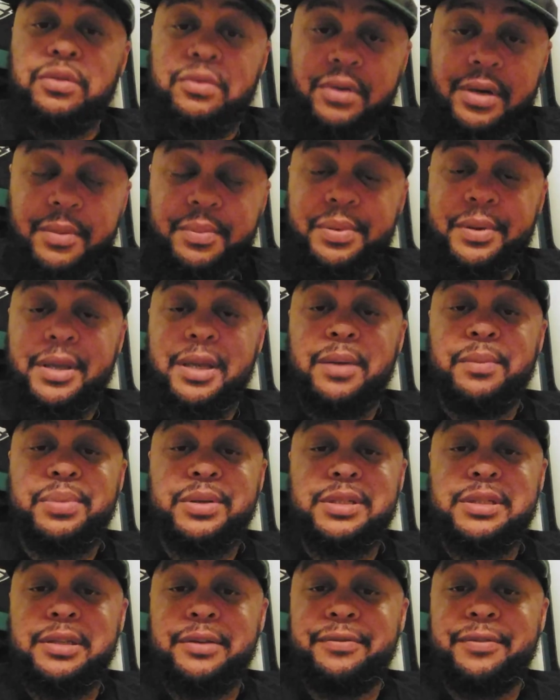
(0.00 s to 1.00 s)
3 p.m.
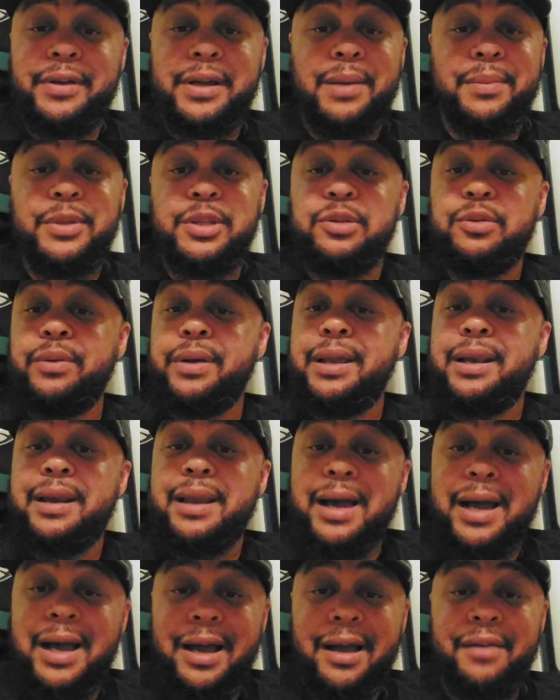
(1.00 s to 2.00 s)
Pacific, I'm going to do a
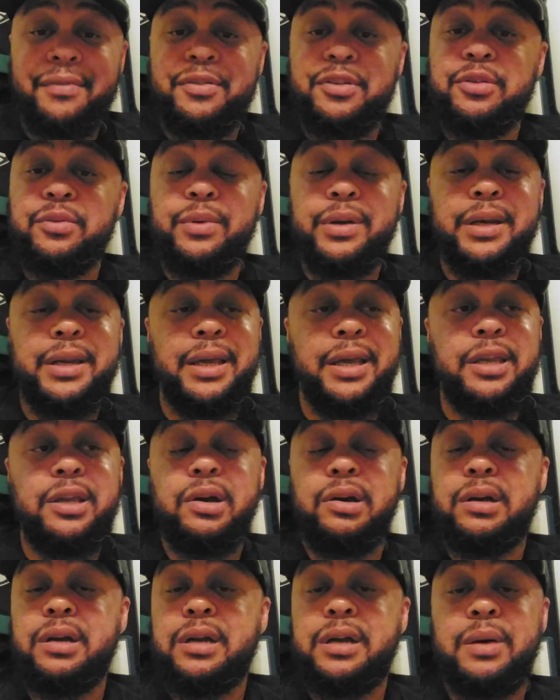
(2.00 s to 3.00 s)
live Q&A.
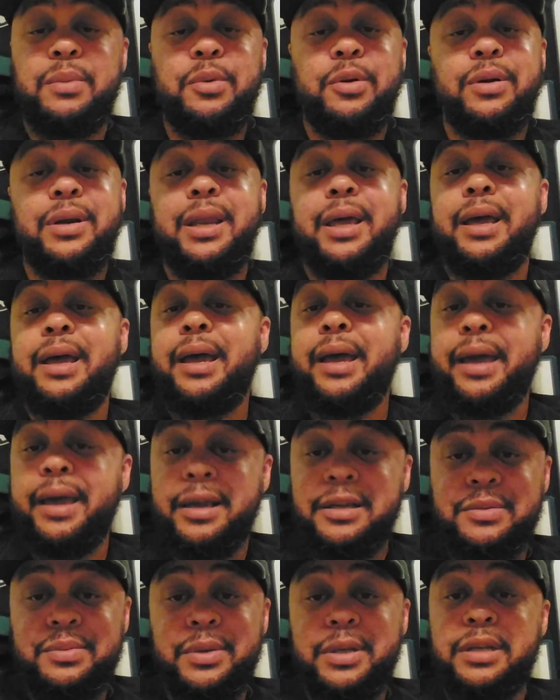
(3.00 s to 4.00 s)
Y'all can come on there,
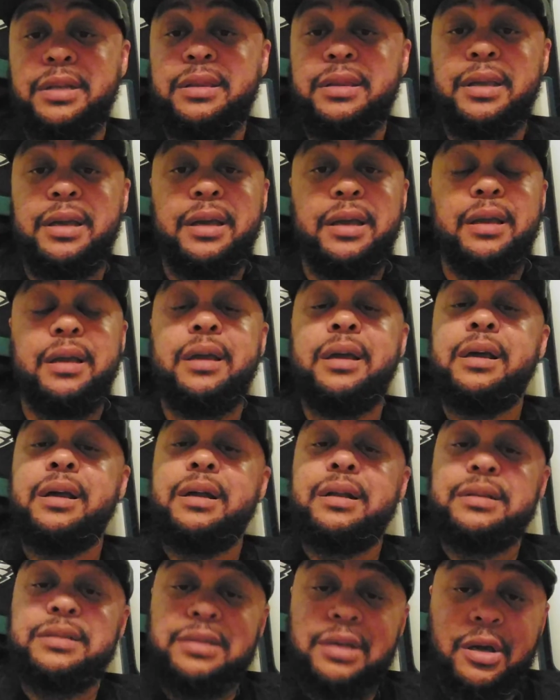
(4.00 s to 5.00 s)
ask me anything,
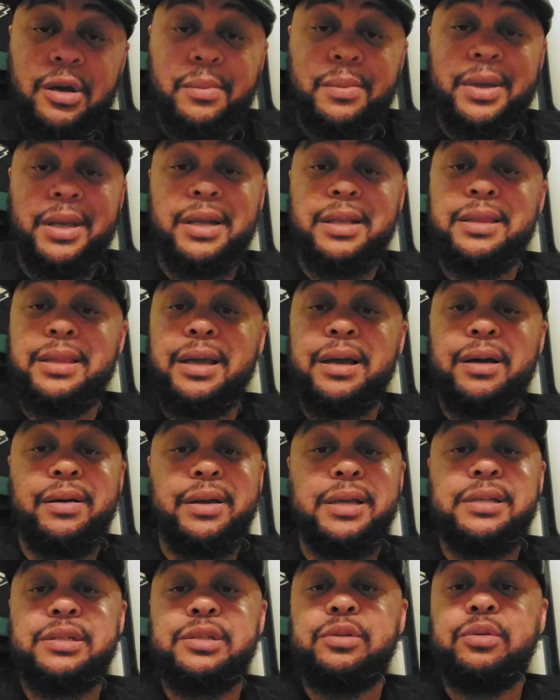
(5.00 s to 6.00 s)
tell me anything. I'll
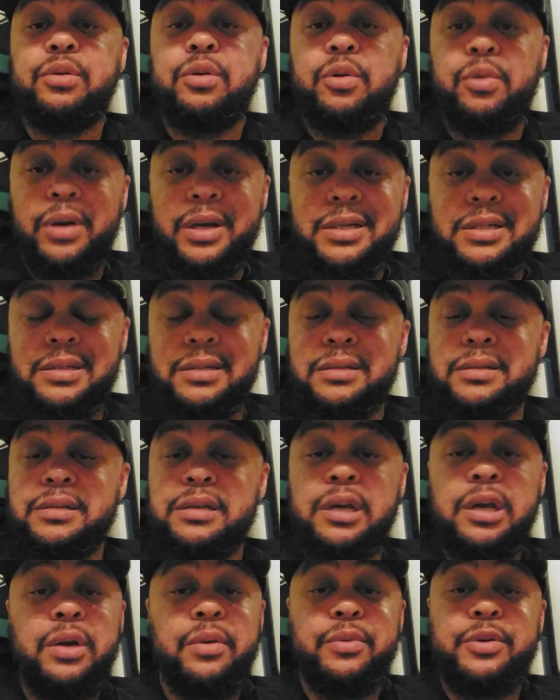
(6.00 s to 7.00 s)
answer your questions,
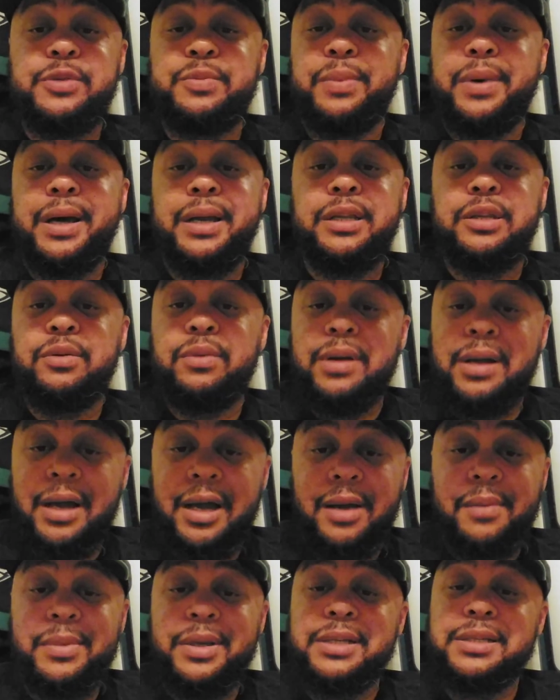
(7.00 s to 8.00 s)
respond to your
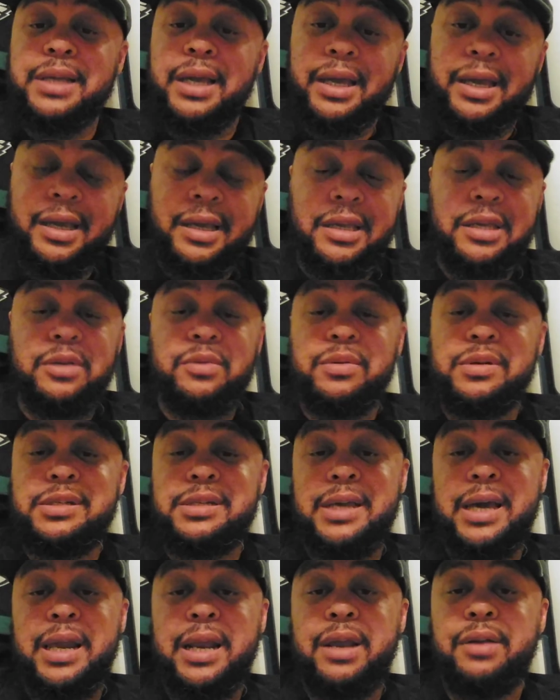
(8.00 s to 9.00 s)
comments, and give you a
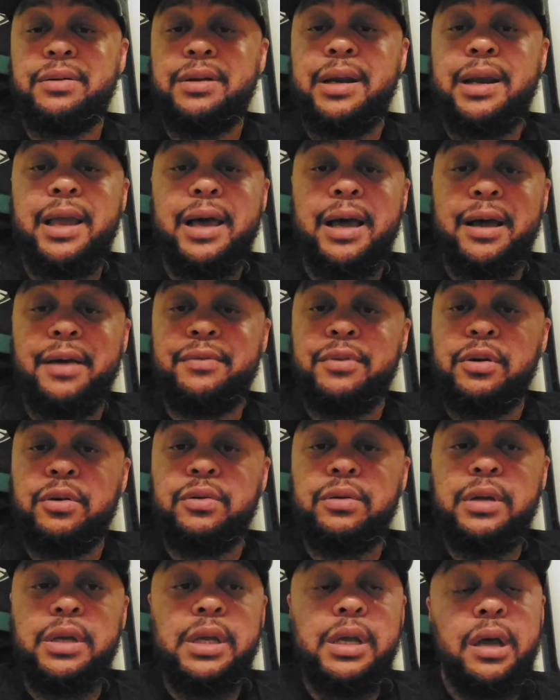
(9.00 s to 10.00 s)
shout-out on the live,
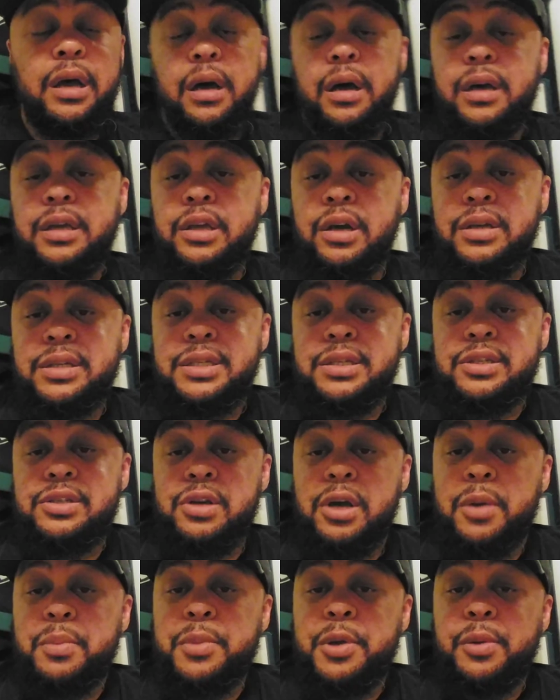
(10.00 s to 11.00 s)
yo. Y'all should
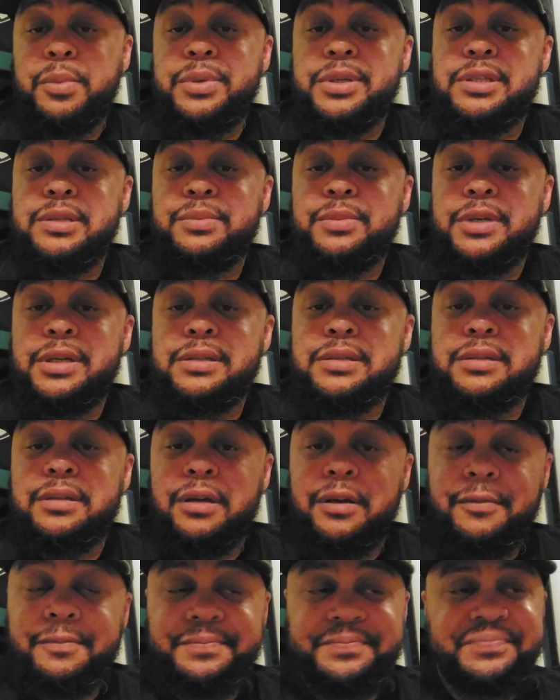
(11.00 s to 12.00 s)
join me. It'll be some good
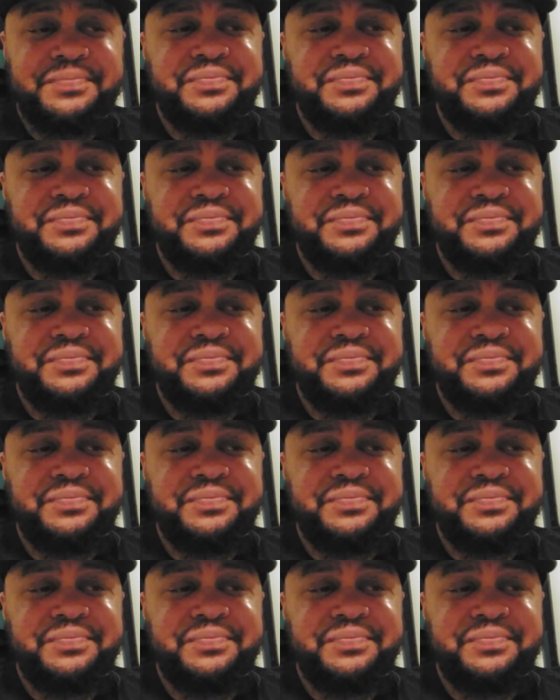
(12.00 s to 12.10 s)
stuff.